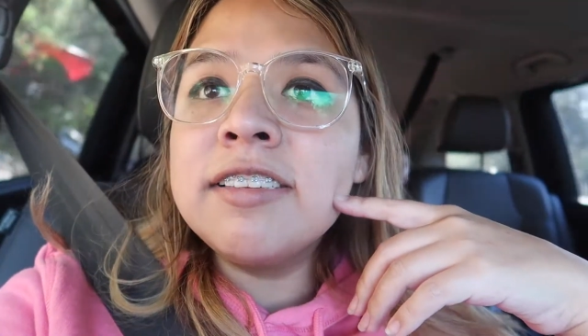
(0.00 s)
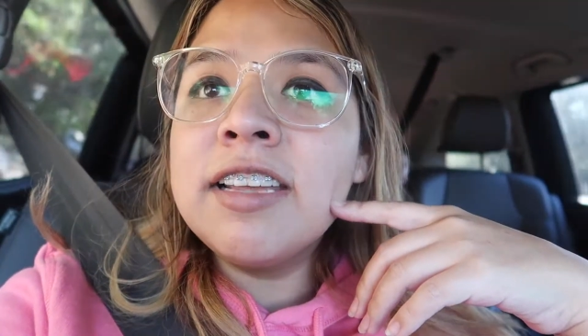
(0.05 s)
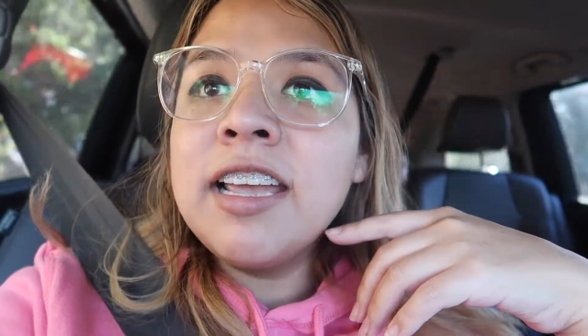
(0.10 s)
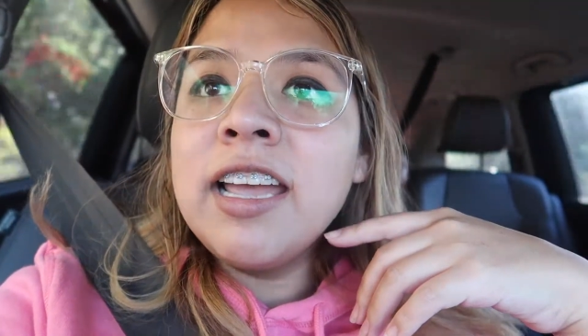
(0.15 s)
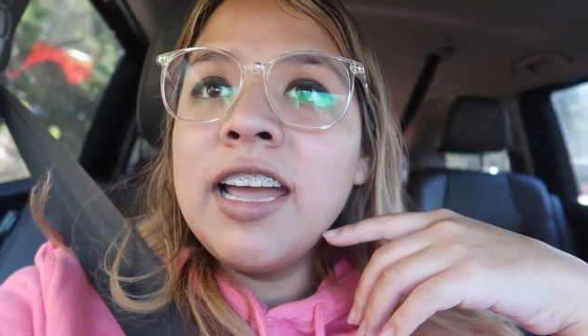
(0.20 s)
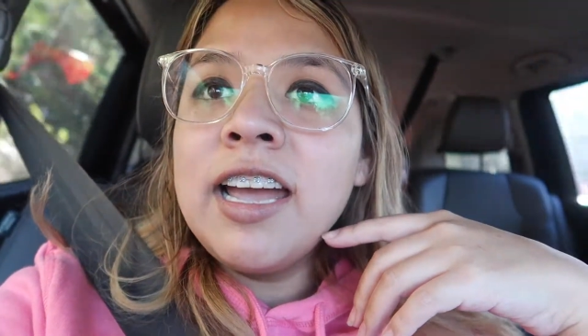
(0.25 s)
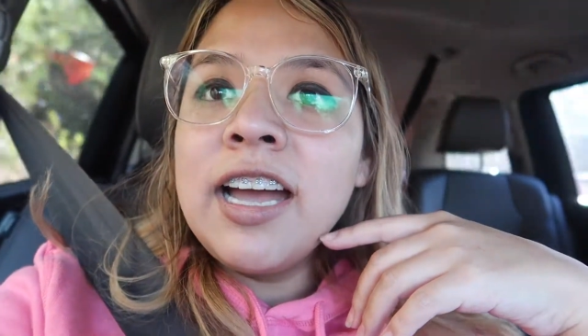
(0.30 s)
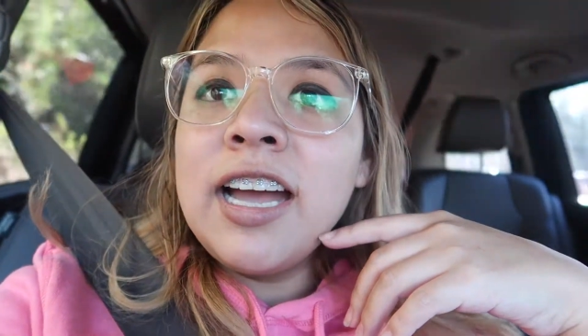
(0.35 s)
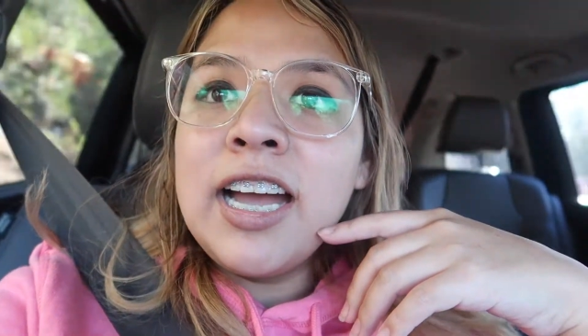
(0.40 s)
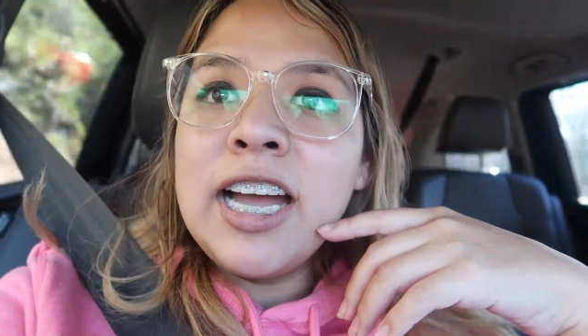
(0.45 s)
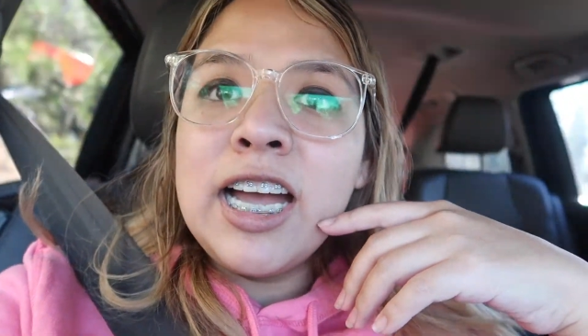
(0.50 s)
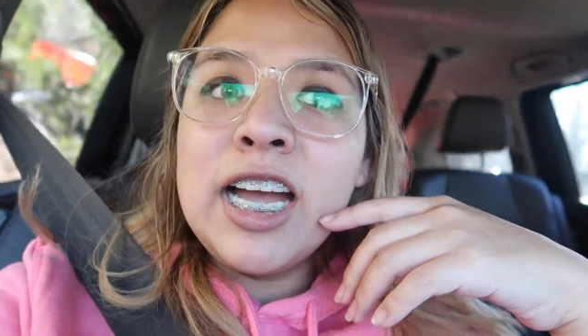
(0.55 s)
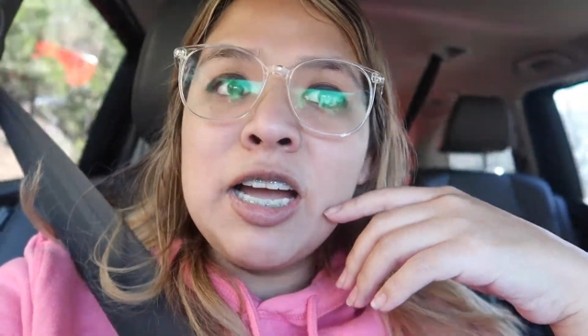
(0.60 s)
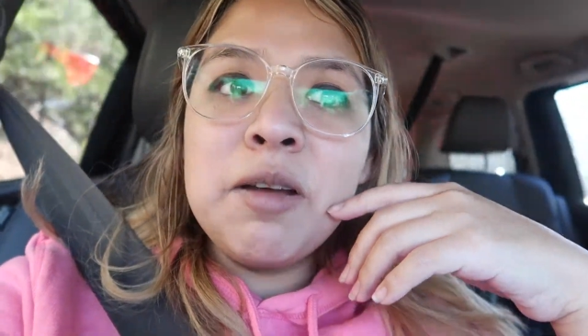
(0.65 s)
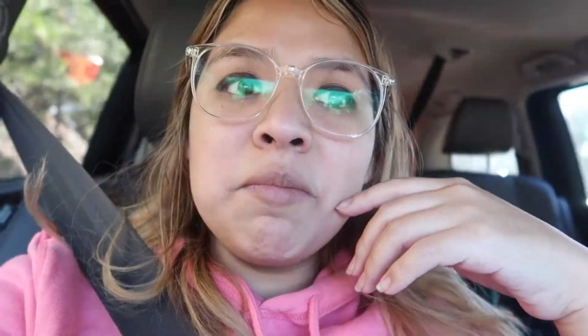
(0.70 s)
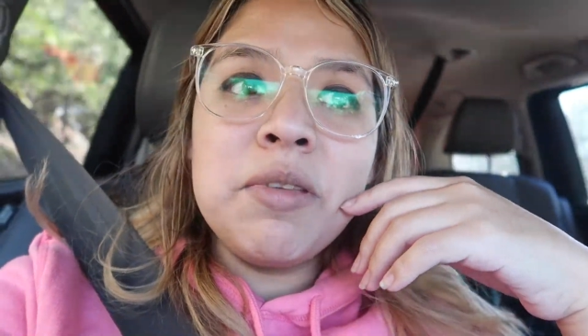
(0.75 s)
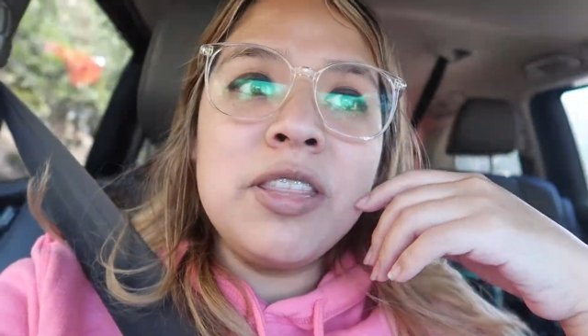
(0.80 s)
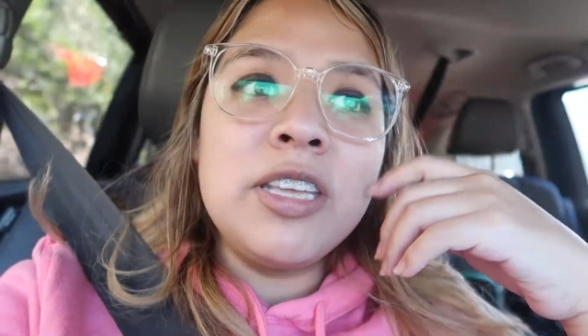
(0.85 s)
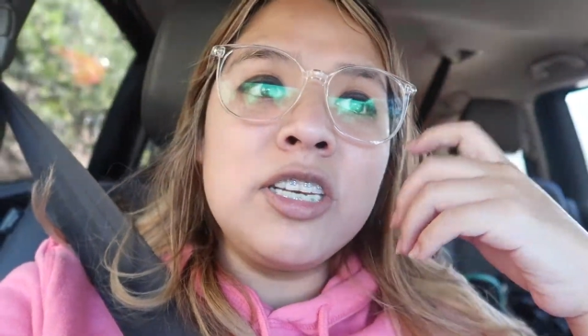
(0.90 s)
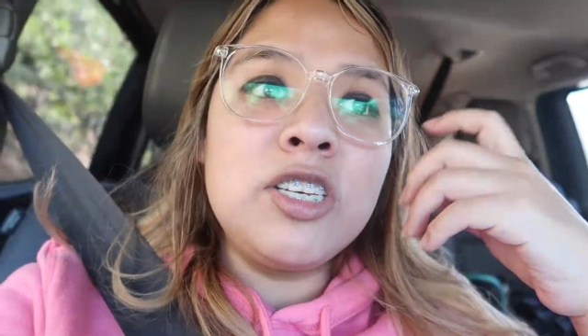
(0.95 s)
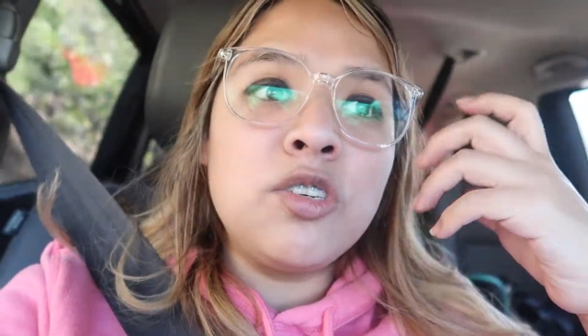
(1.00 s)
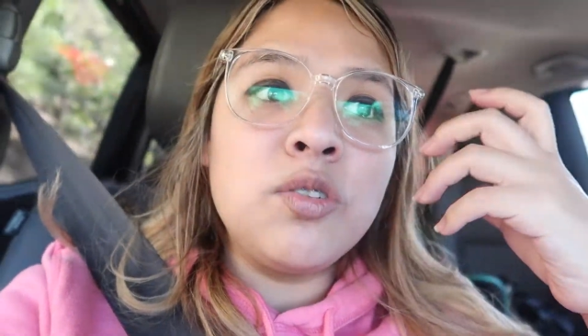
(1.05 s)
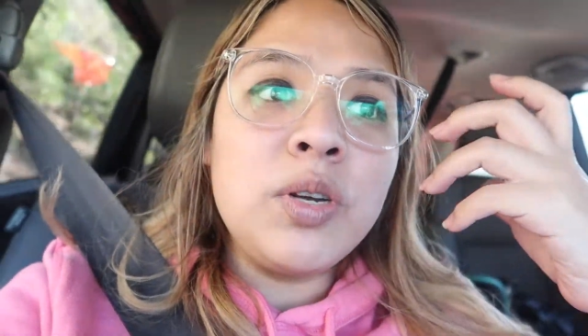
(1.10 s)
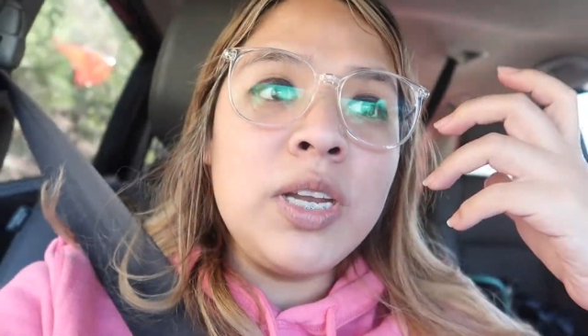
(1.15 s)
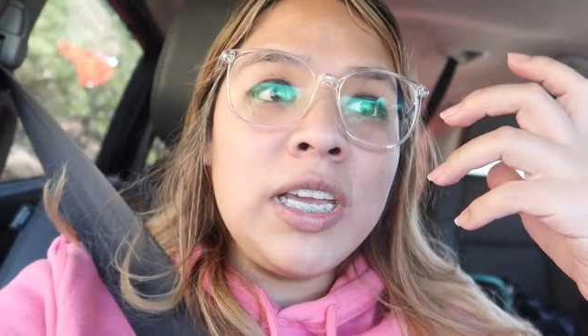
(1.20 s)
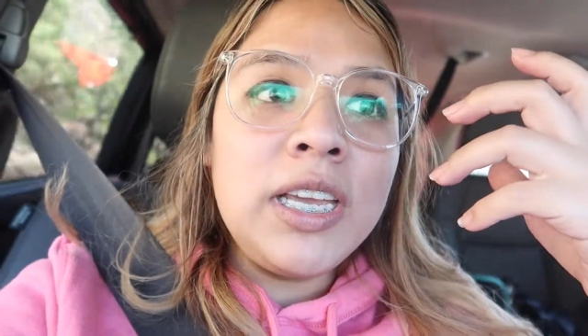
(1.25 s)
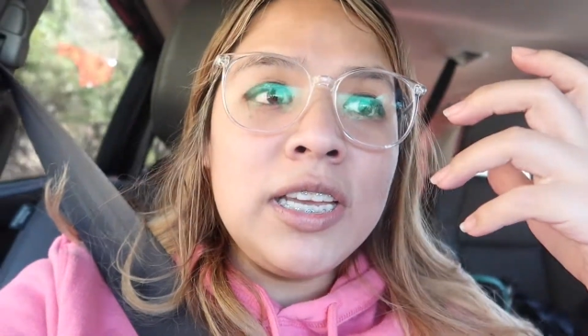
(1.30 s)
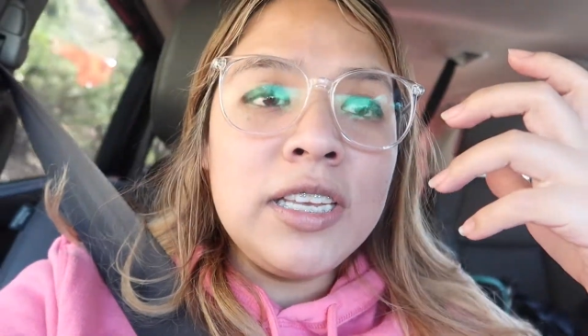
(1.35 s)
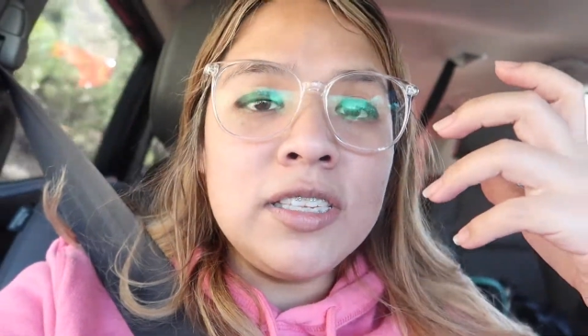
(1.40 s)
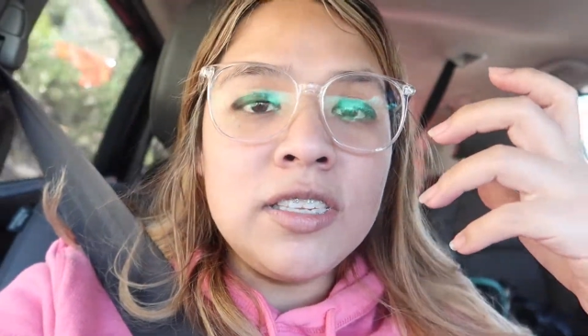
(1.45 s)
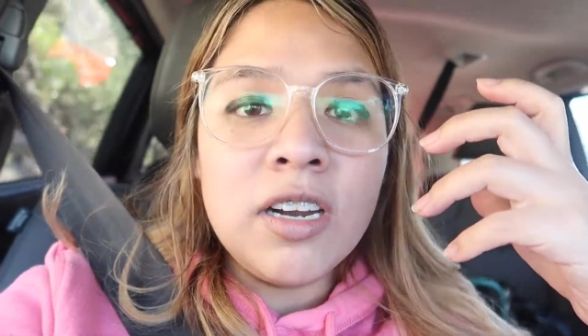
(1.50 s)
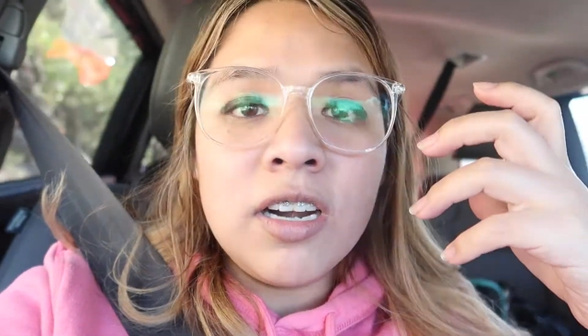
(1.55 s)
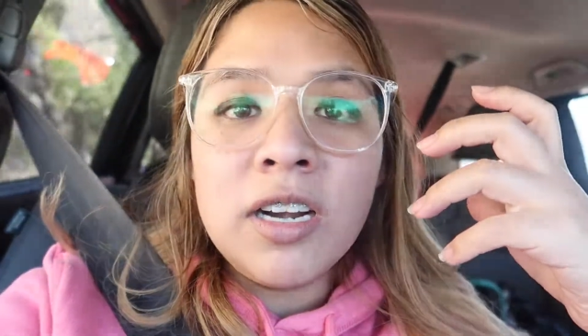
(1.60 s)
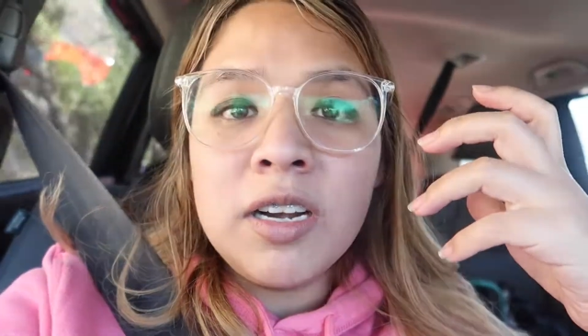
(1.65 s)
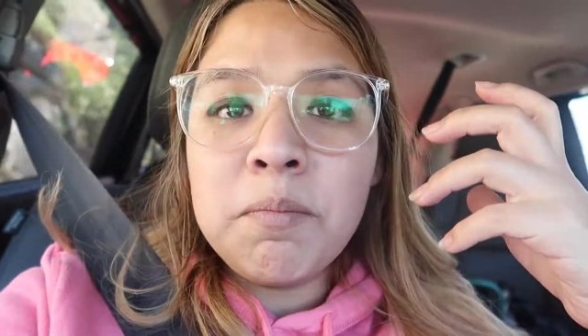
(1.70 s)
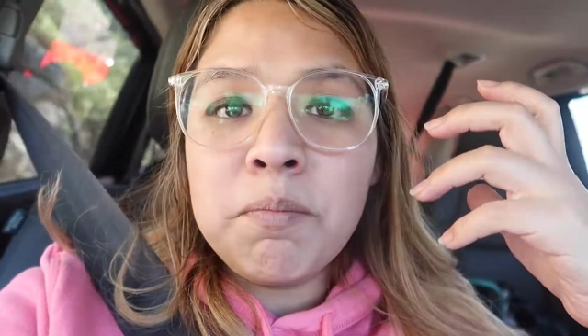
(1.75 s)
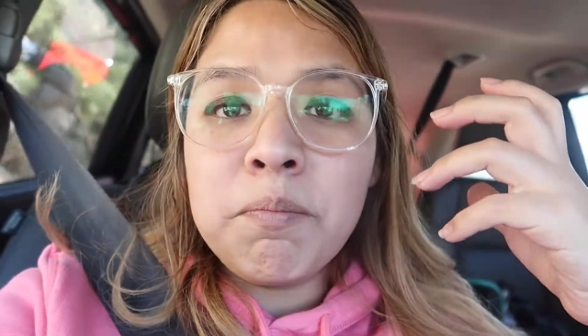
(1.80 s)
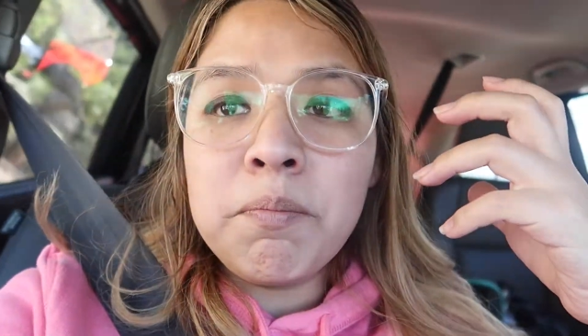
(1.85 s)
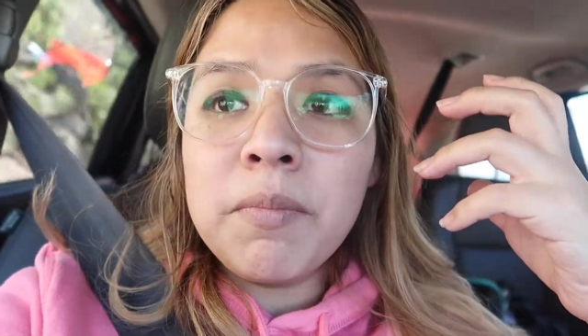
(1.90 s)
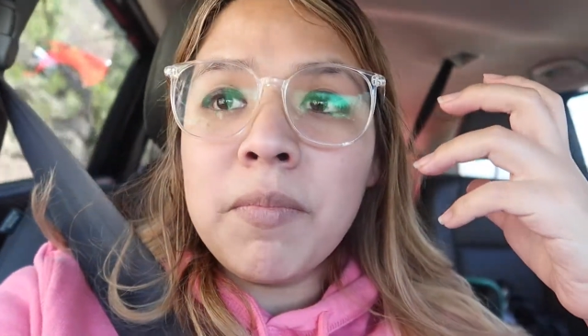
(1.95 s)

the trees are